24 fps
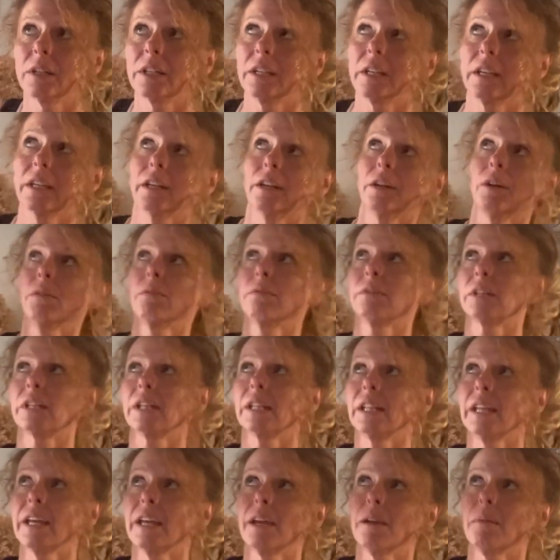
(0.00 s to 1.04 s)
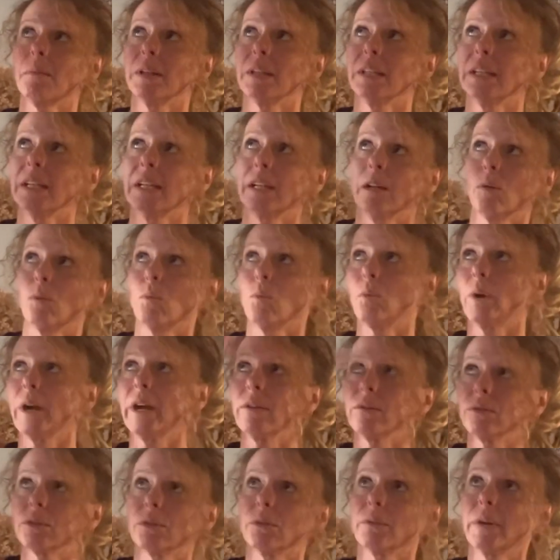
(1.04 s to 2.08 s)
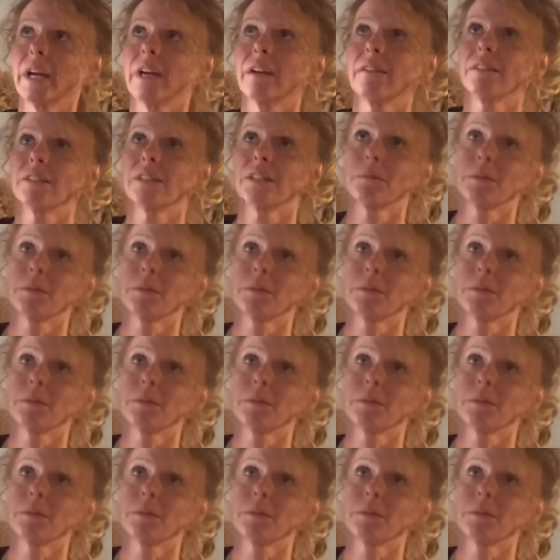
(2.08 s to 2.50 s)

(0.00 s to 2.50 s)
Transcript: get it over the limb and then it wounds around.